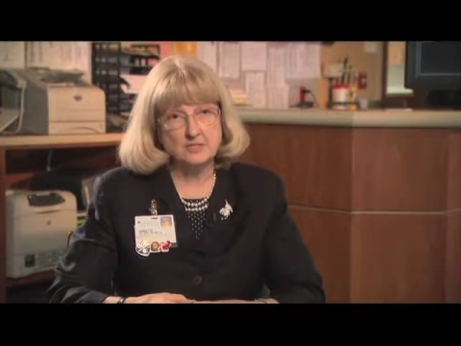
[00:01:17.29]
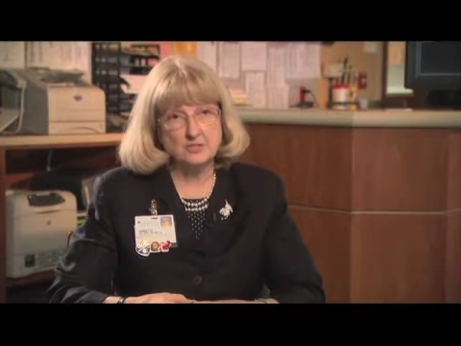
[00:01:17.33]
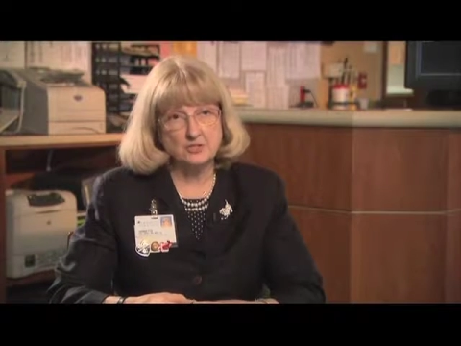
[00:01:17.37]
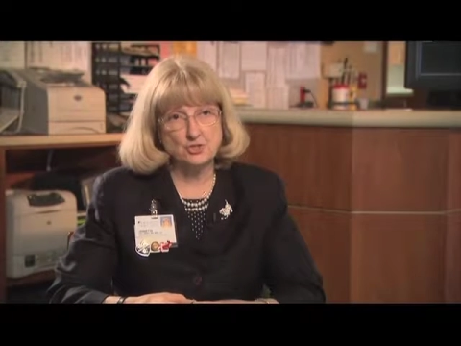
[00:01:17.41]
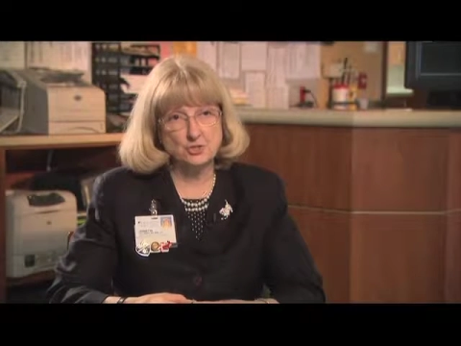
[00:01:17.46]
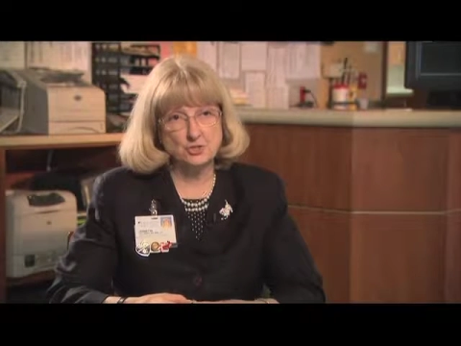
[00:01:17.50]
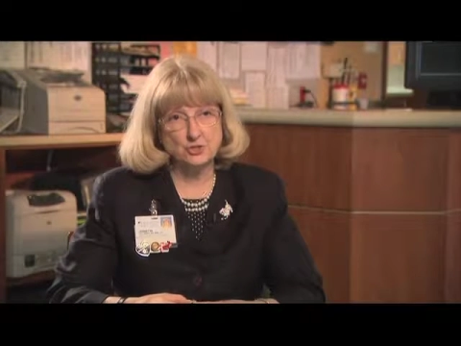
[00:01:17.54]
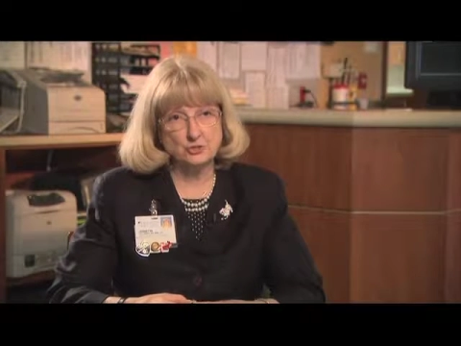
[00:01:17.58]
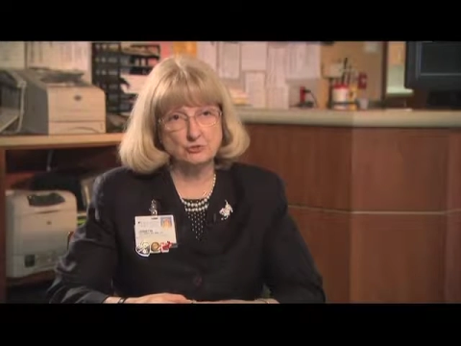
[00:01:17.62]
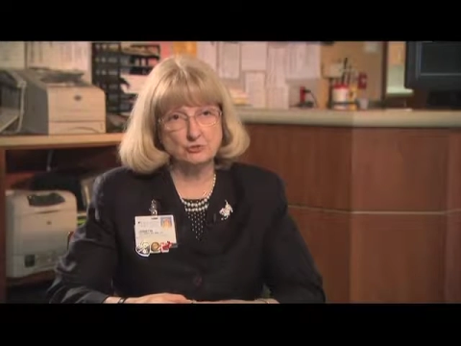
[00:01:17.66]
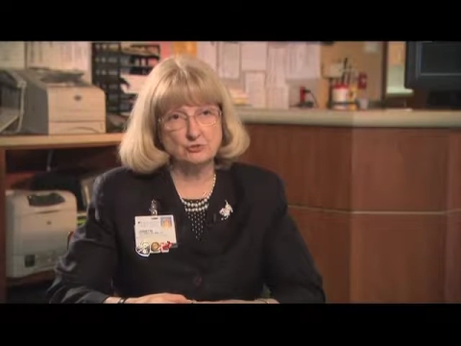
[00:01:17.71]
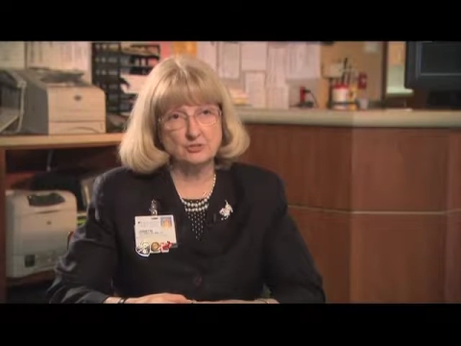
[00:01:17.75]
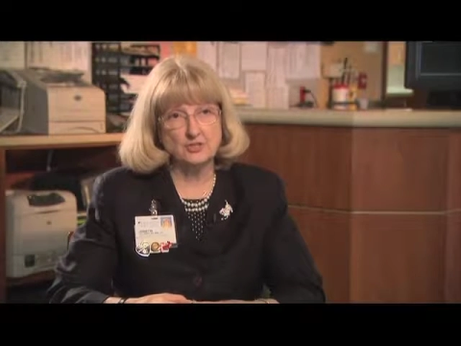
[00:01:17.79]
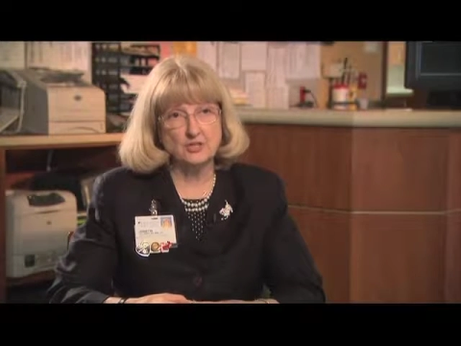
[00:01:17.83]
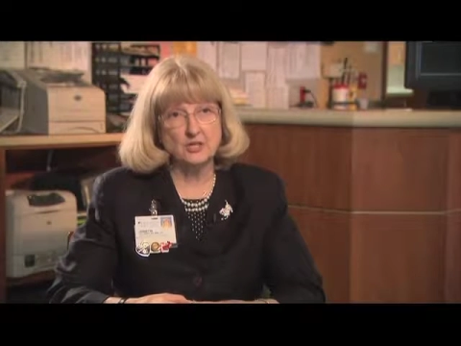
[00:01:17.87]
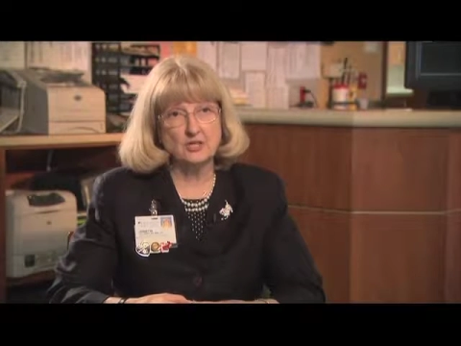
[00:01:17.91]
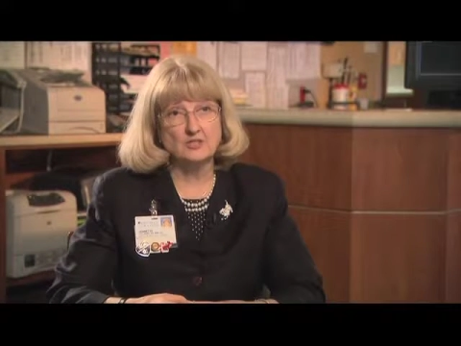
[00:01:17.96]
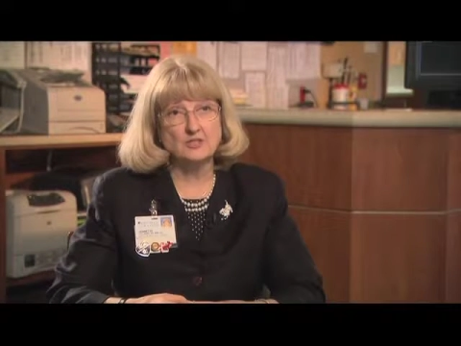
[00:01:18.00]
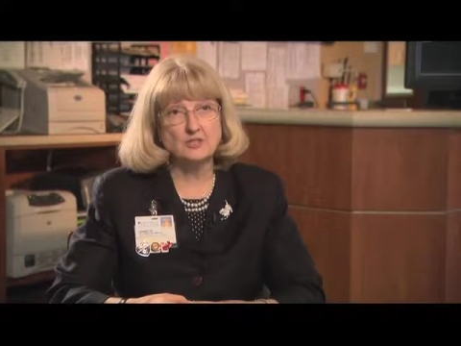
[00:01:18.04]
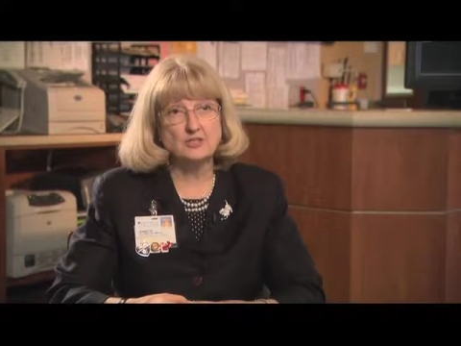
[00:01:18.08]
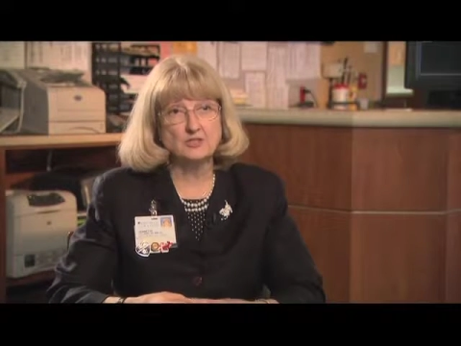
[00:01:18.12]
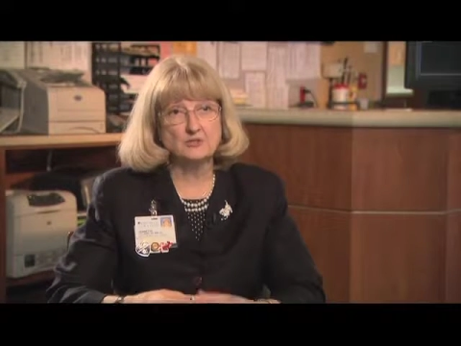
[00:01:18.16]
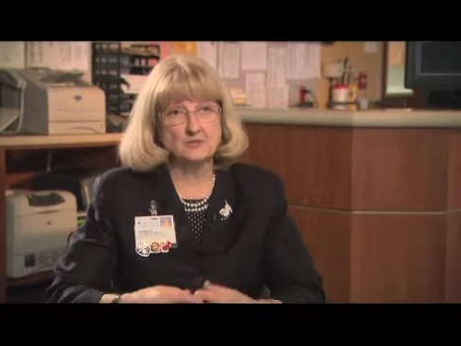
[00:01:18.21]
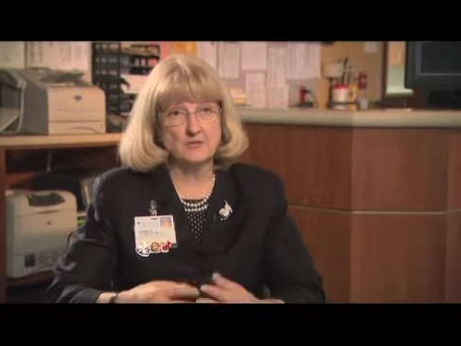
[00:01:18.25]
and children
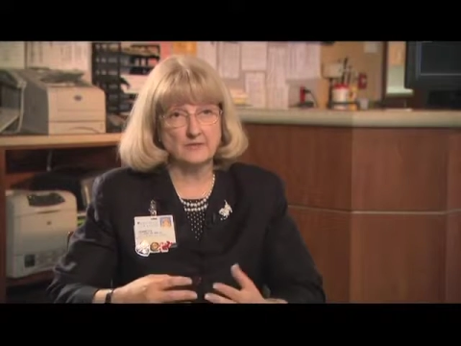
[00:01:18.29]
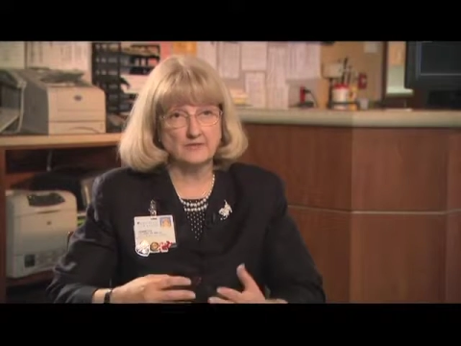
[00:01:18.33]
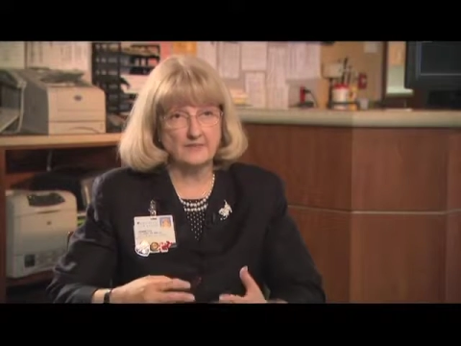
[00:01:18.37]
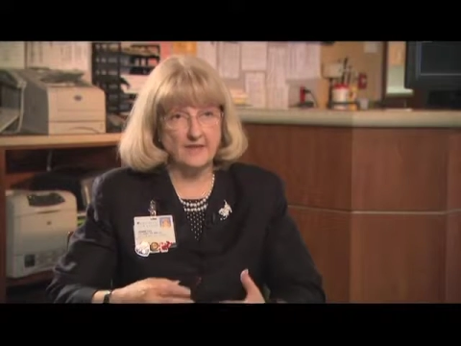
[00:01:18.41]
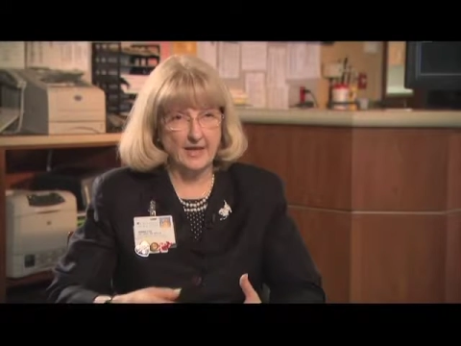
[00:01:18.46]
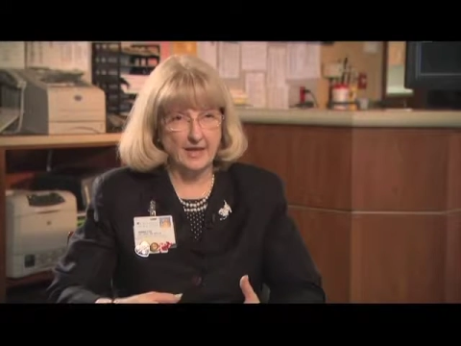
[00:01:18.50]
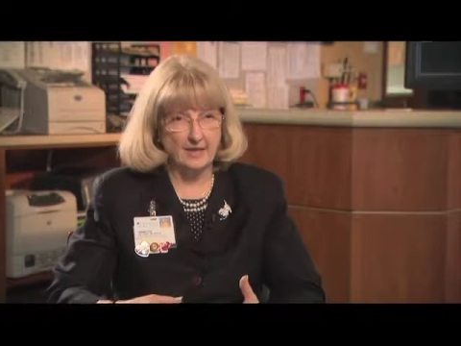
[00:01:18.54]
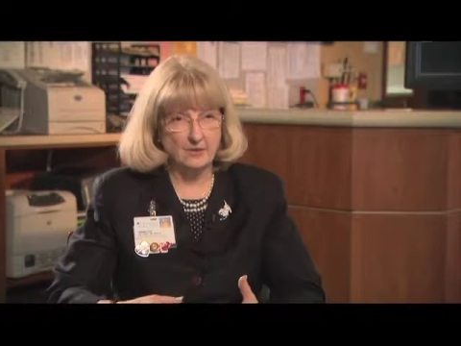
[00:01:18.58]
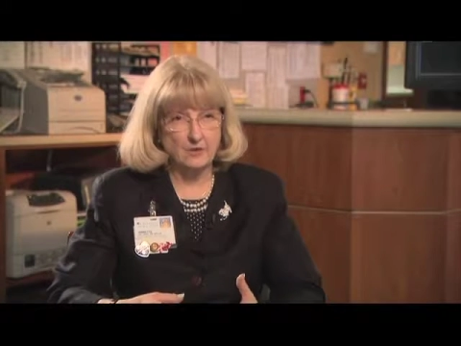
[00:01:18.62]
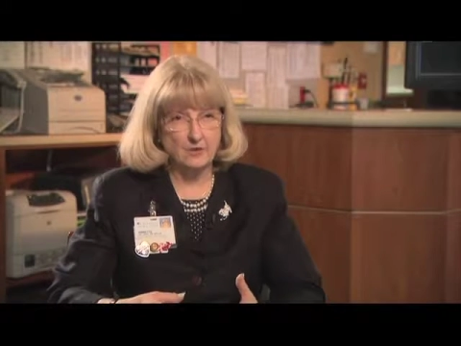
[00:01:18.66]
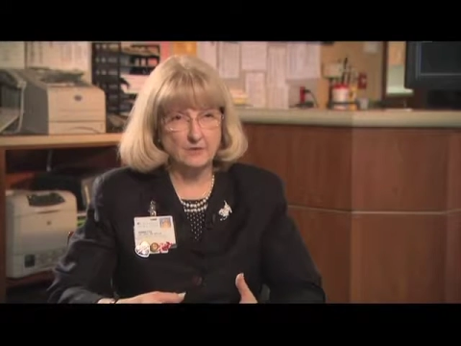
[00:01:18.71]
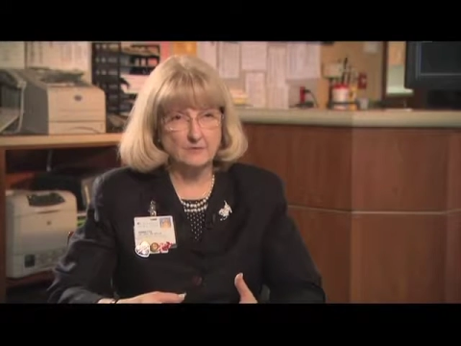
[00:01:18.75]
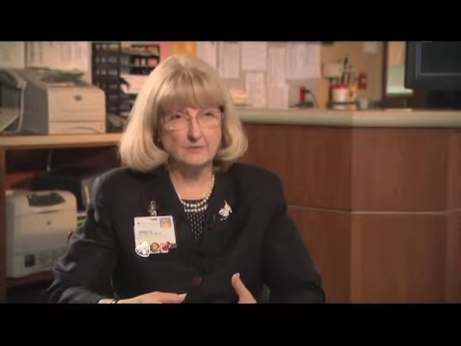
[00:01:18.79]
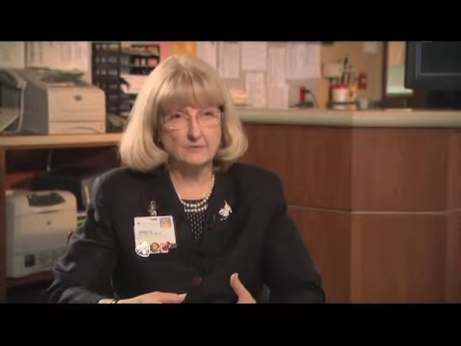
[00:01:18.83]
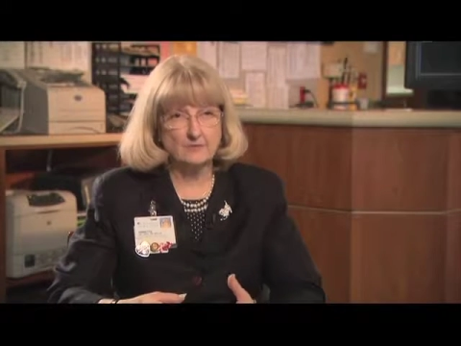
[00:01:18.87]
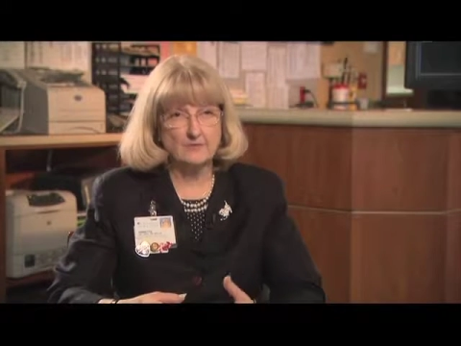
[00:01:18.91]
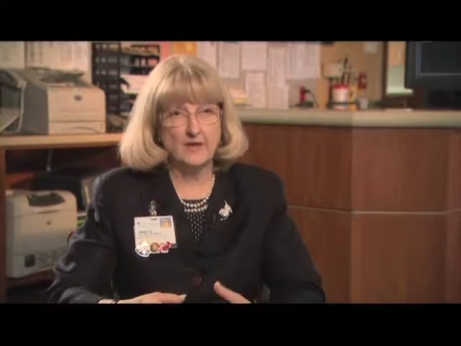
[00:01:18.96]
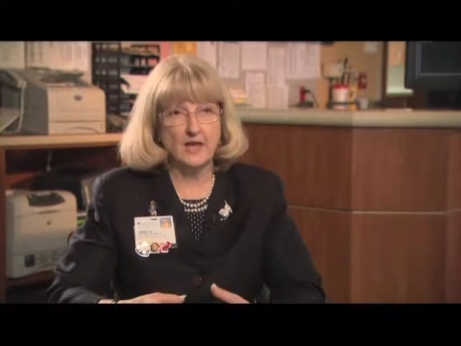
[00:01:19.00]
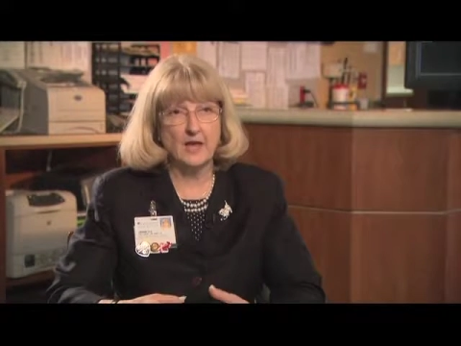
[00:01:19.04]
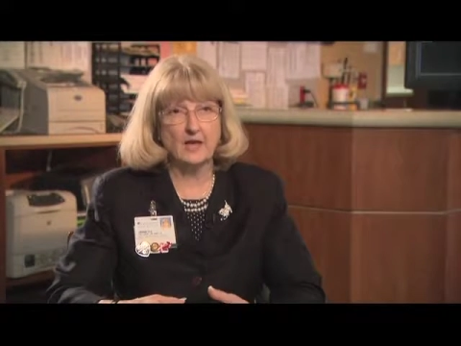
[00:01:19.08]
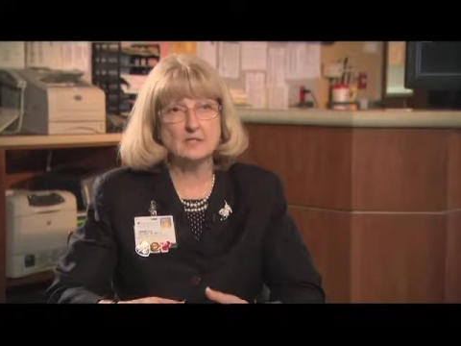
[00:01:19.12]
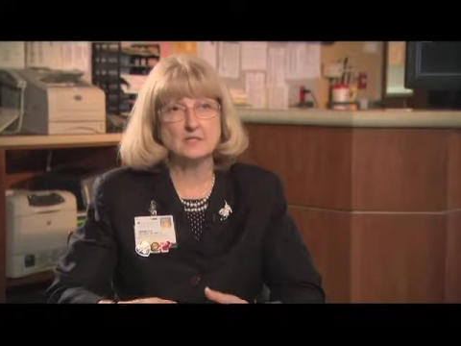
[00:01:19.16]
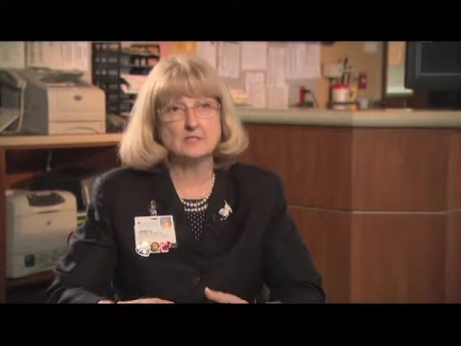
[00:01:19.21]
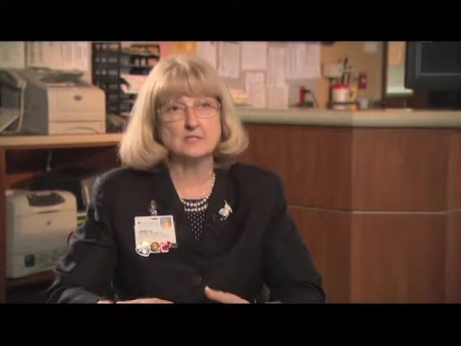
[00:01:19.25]
until they've had all their
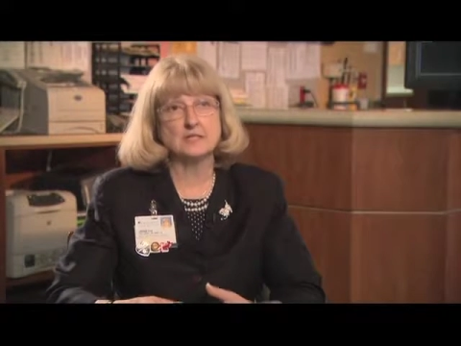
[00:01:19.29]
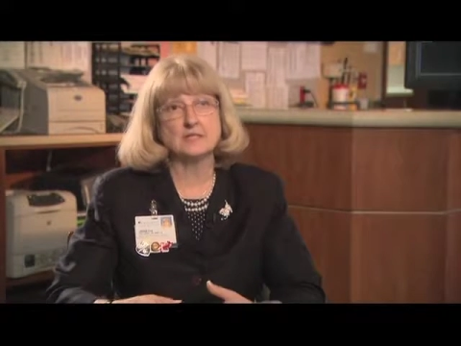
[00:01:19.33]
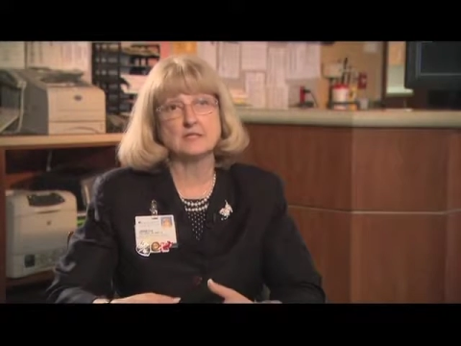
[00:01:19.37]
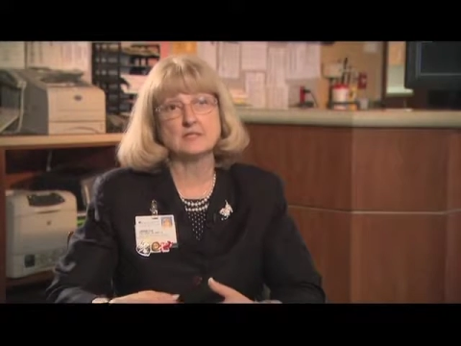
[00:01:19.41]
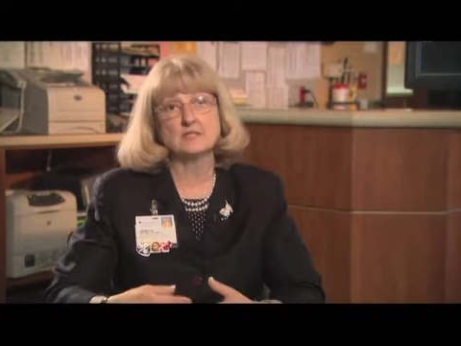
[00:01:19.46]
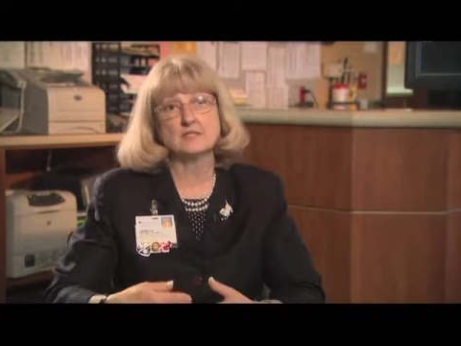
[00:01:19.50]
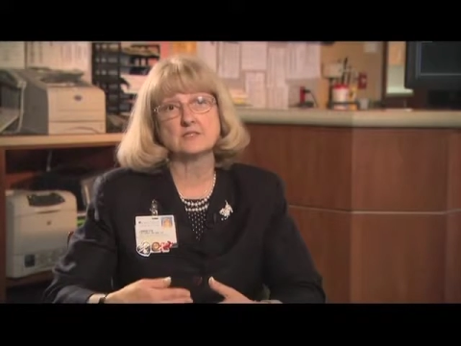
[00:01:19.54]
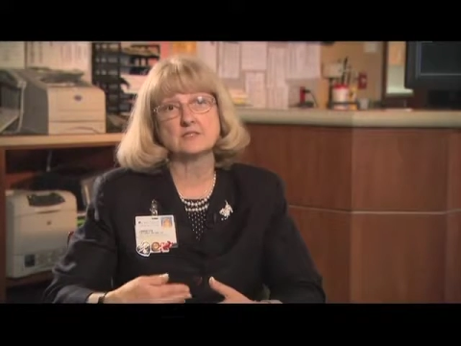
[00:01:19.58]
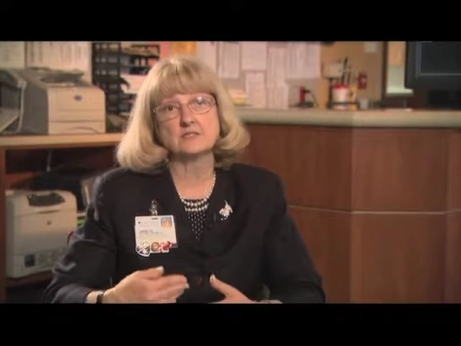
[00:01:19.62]
vaccines,